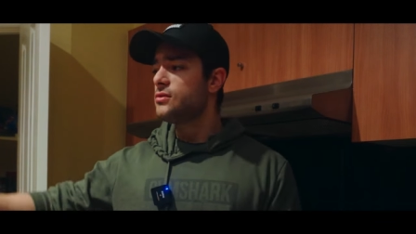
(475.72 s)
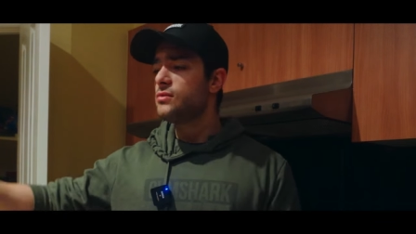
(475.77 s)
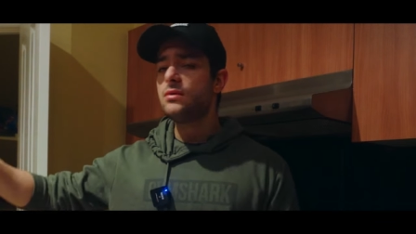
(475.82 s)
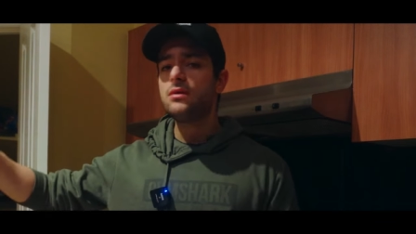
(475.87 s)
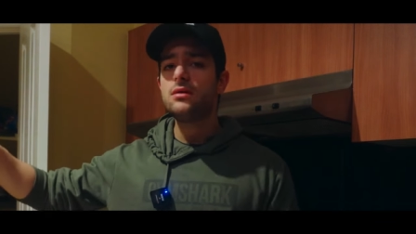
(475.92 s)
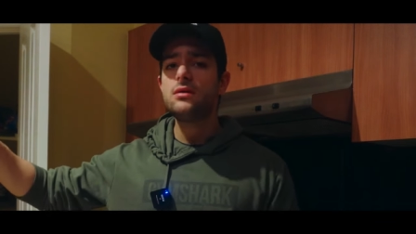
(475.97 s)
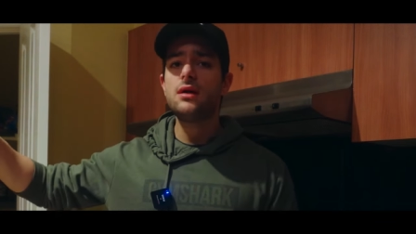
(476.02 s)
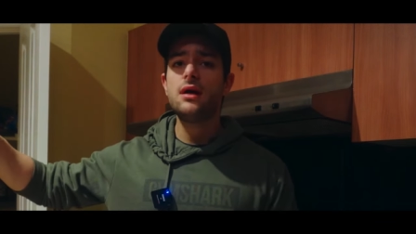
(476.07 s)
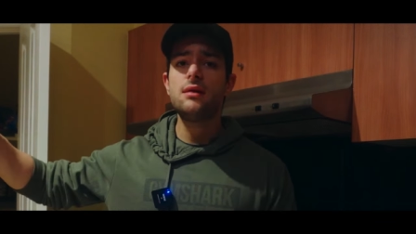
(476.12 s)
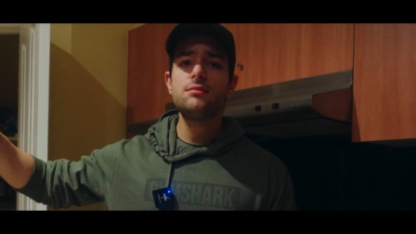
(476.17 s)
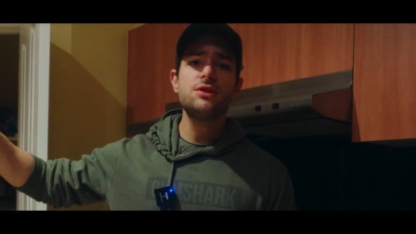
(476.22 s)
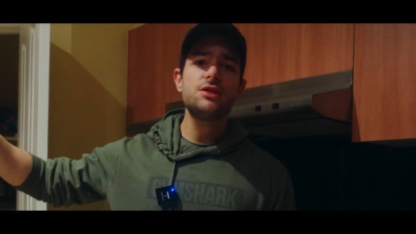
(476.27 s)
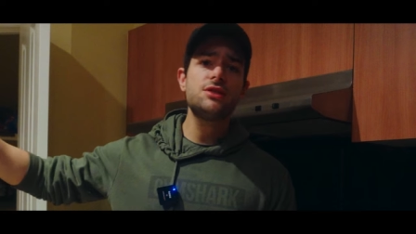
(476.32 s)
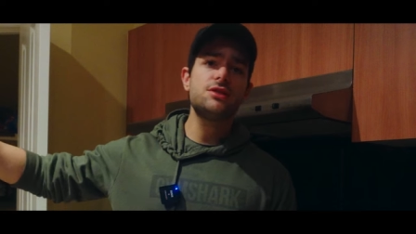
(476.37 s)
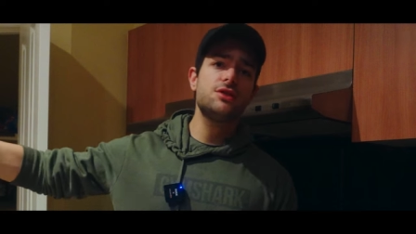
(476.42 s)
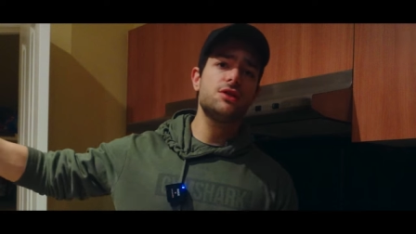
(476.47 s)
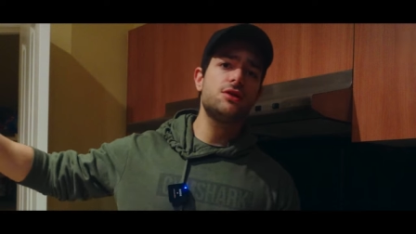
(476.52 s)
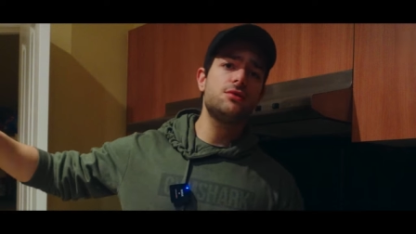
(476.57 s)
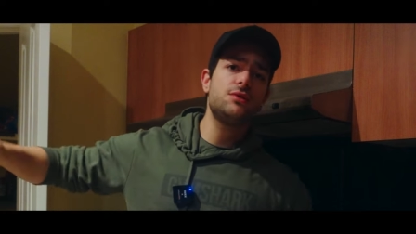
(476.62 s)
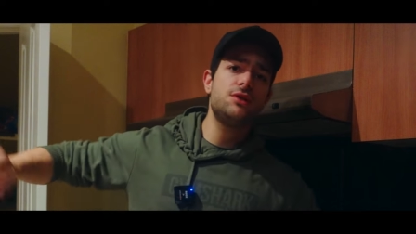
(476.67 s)
Well, I'm
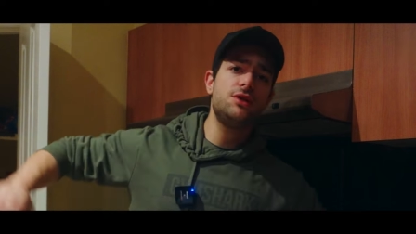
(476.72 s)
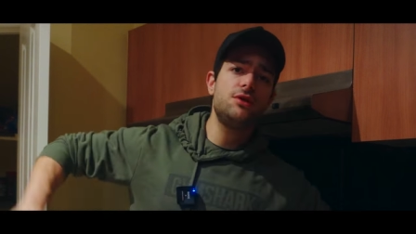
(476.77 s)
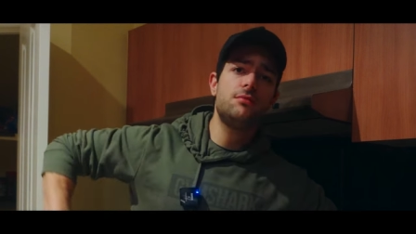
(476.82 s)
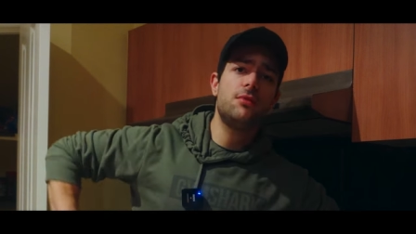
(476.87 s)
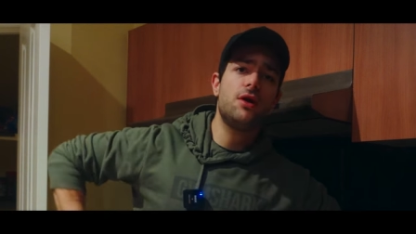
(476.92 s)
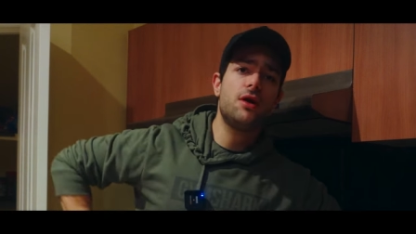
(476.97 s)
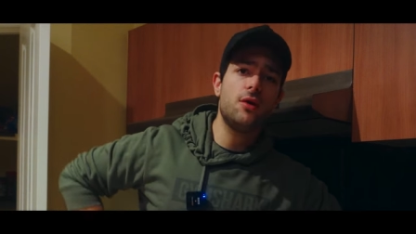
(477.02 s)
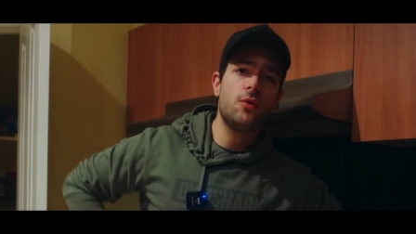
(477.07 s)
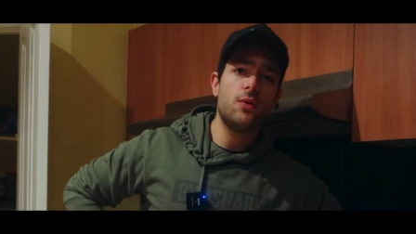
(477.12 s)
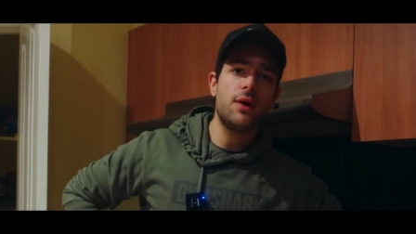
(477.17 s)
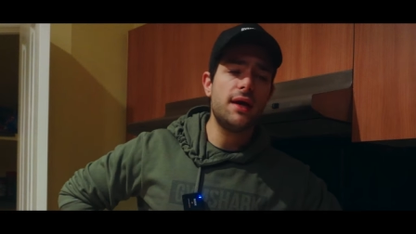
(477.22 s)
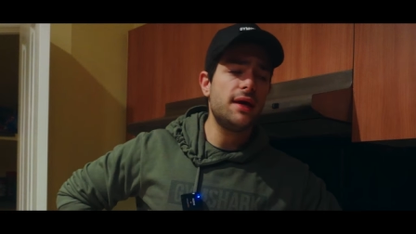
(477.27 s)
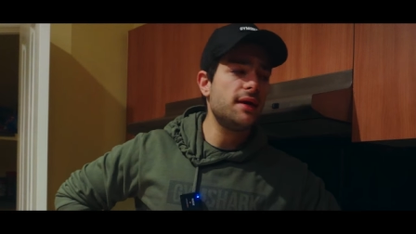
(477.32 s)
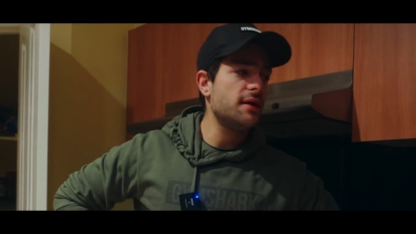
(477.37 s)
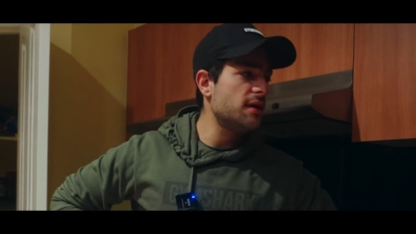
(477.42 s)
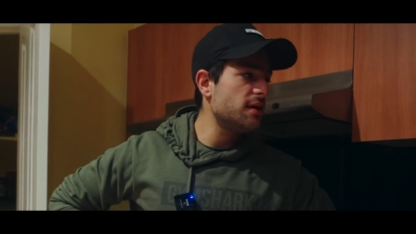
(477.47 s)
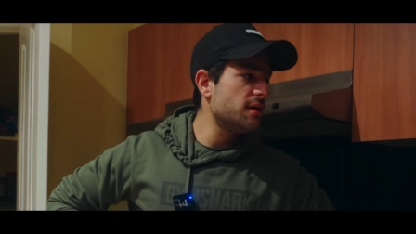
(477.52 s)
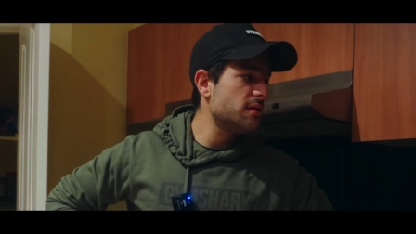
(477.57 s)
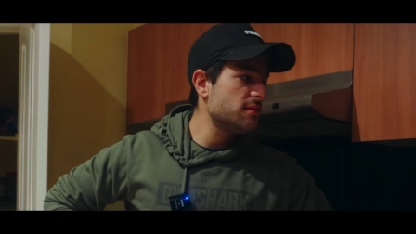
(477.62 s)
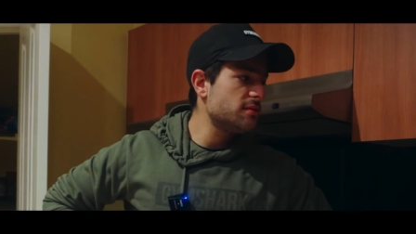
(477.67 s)
just showing you my way
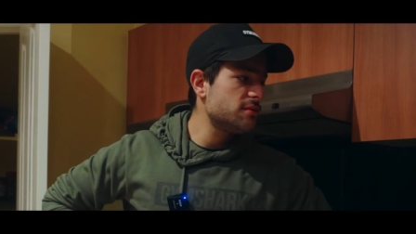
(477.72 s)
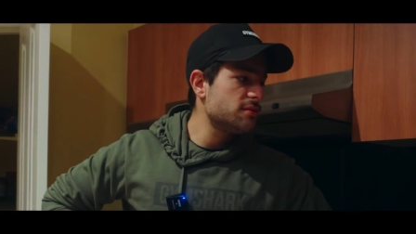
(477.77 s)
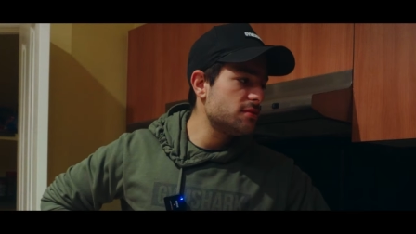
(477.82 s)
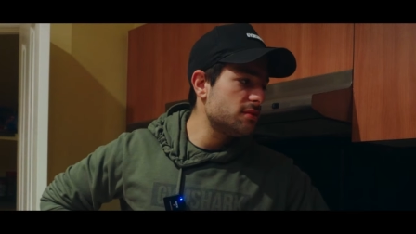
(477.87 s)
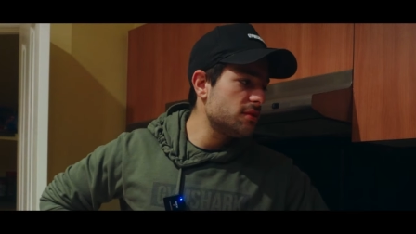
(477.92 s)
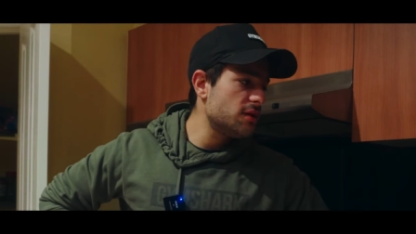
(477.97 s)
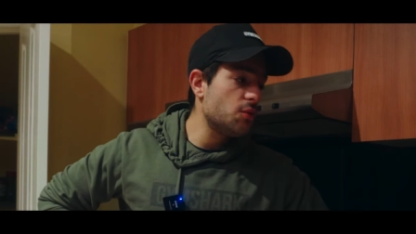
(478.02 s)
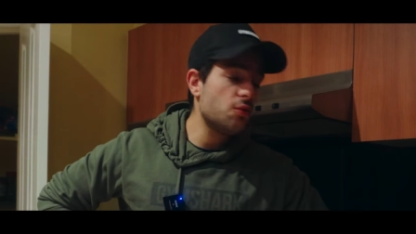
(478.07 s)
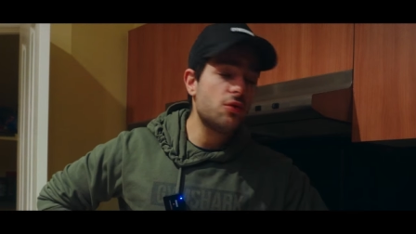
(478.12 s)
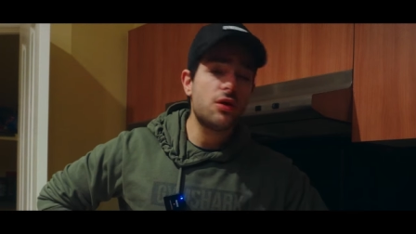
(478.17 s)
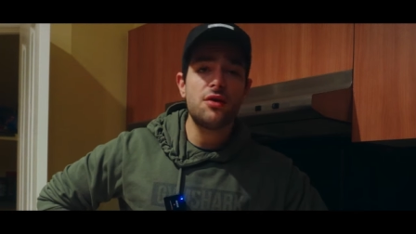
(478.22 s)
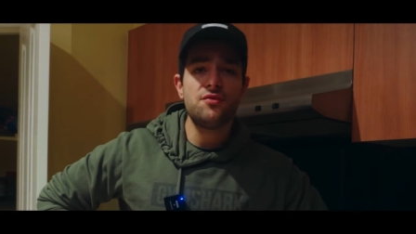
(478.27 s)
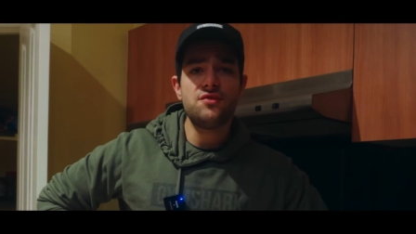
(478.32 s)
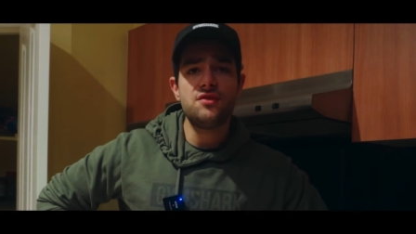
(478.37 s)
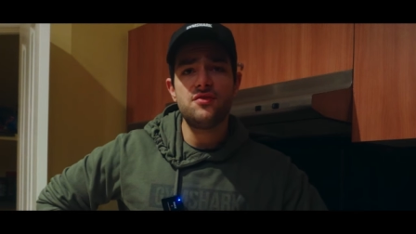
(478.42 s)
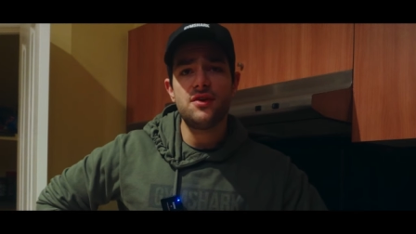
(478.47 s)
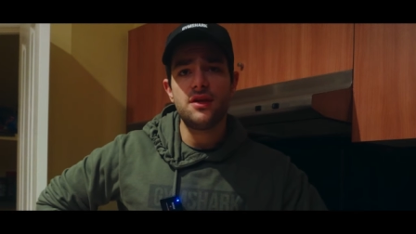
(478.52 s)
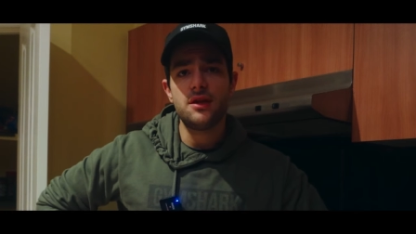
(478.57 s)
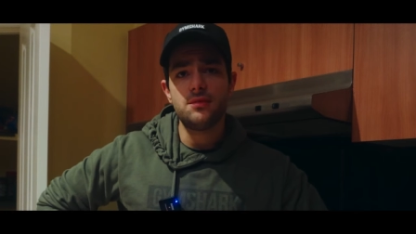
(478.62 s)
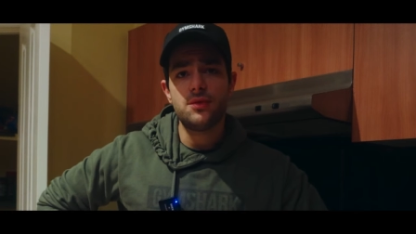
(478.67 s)
and what I've
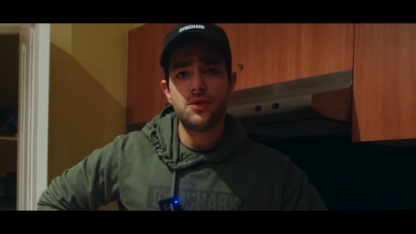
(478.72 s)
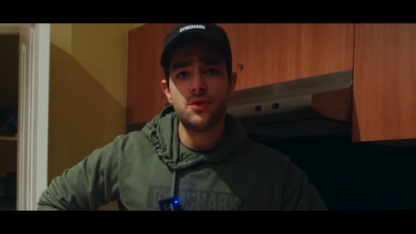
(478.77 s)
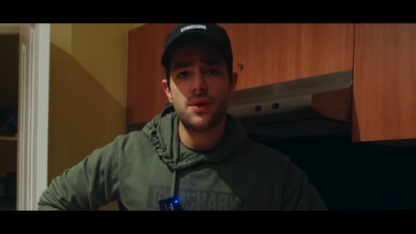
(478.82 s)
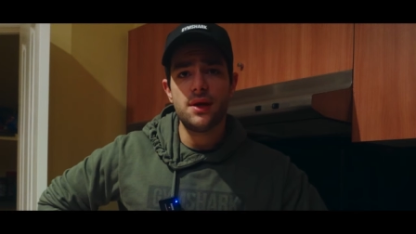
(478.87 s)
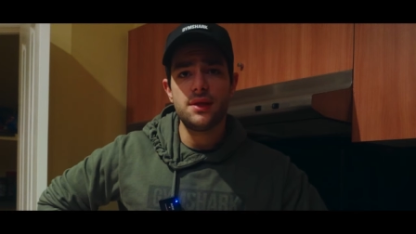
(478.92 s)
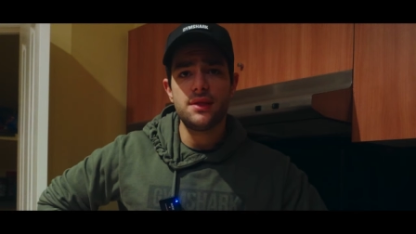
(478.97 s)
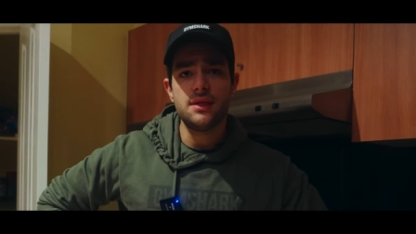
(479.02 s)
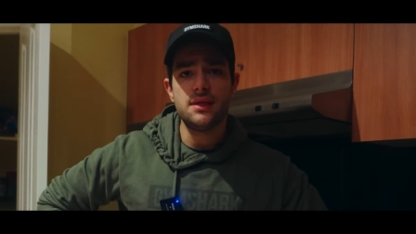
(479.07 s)
developed throughout